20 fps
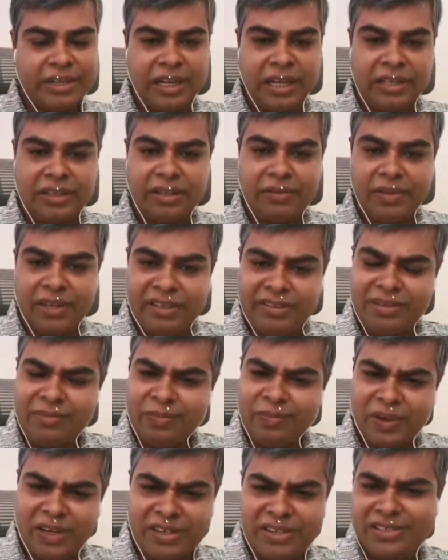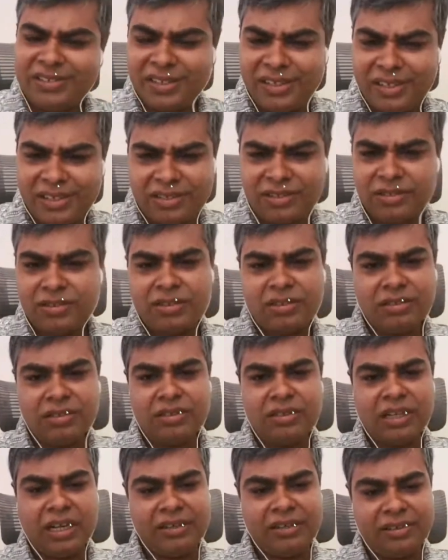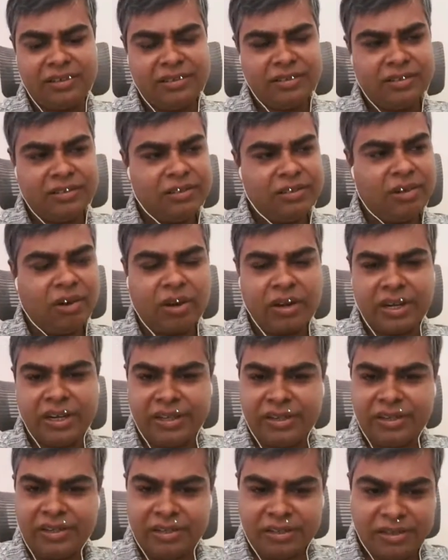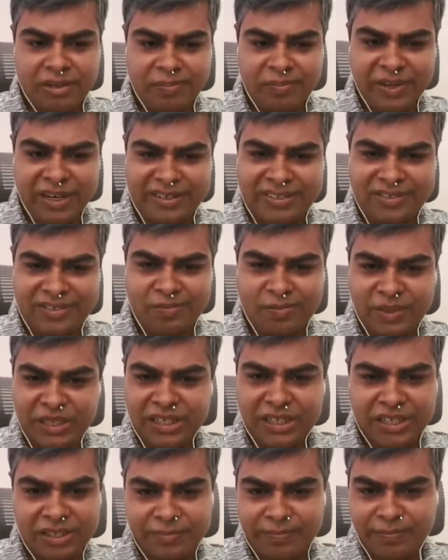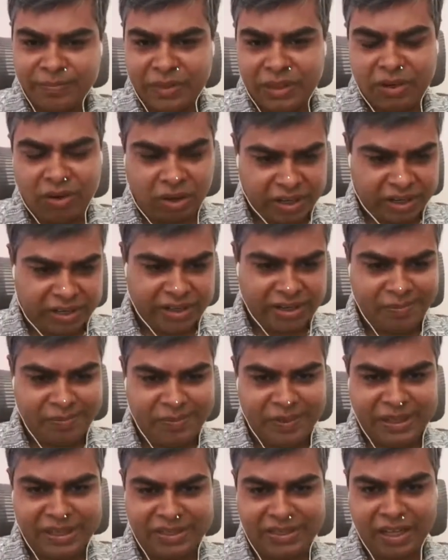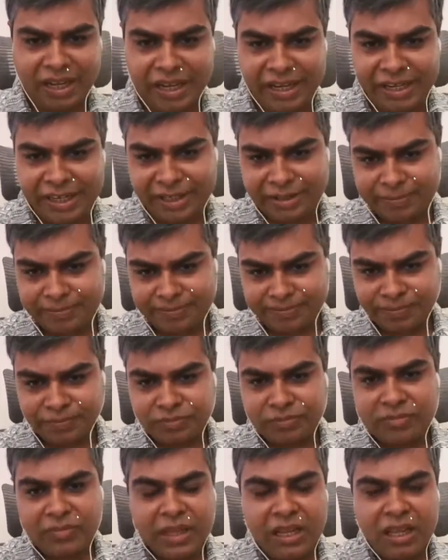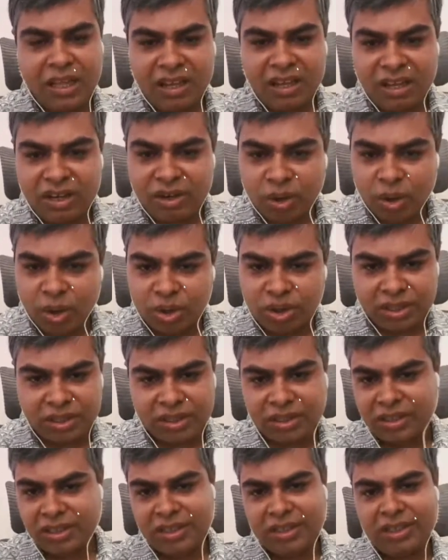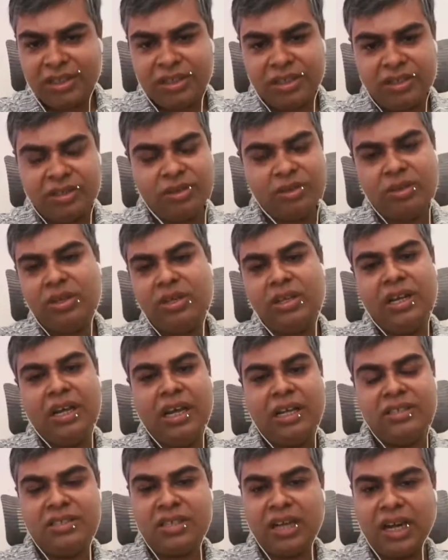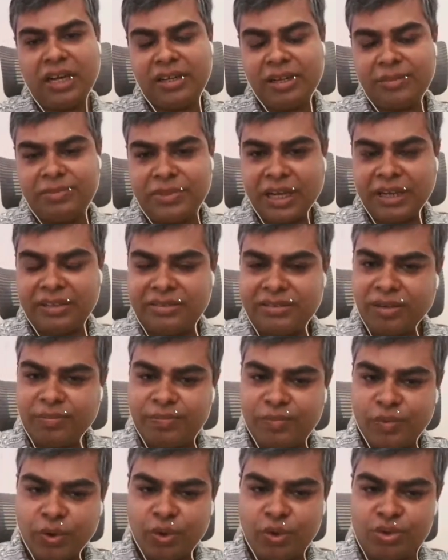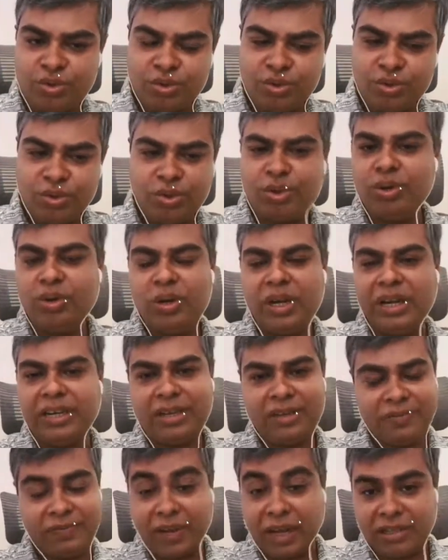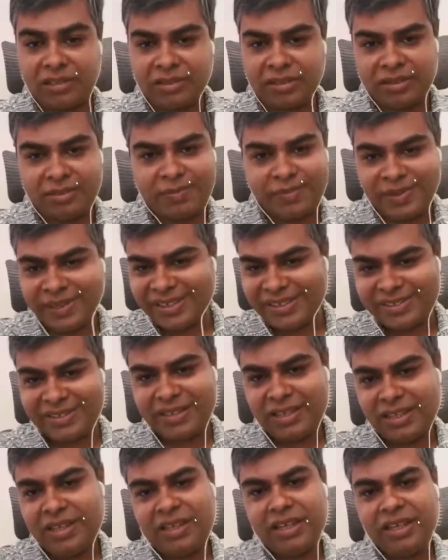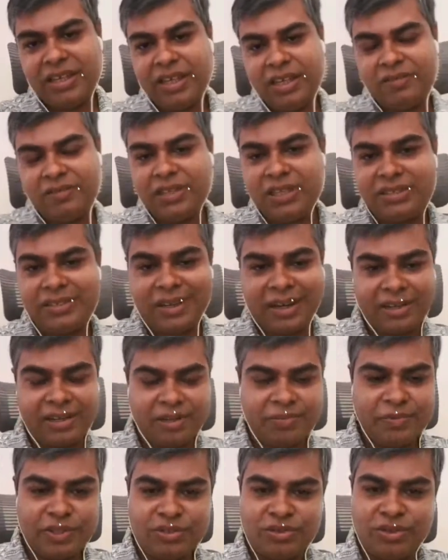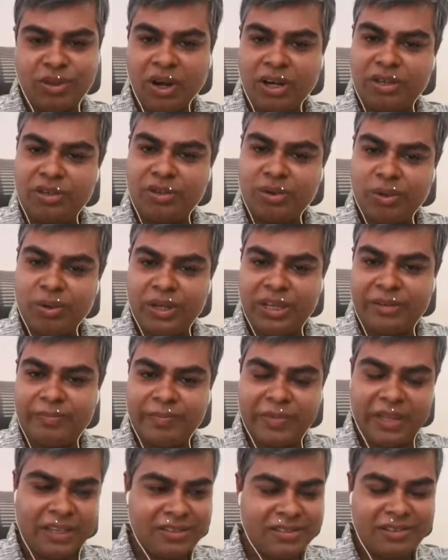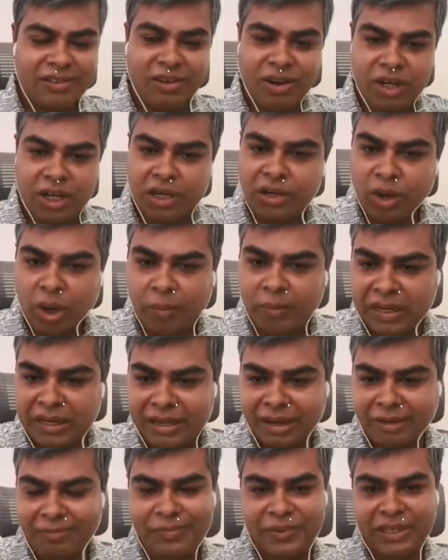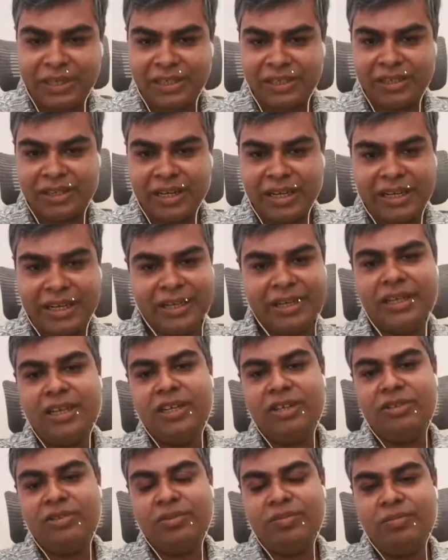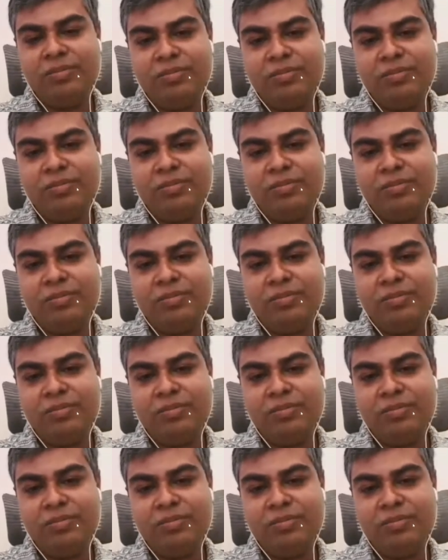And the very simple reason is that rocket depicts speed, rocket depicts height, growth, and startups are supposed to grow at a faster pace. If the startup is not growing, it's not a normal company. Right? So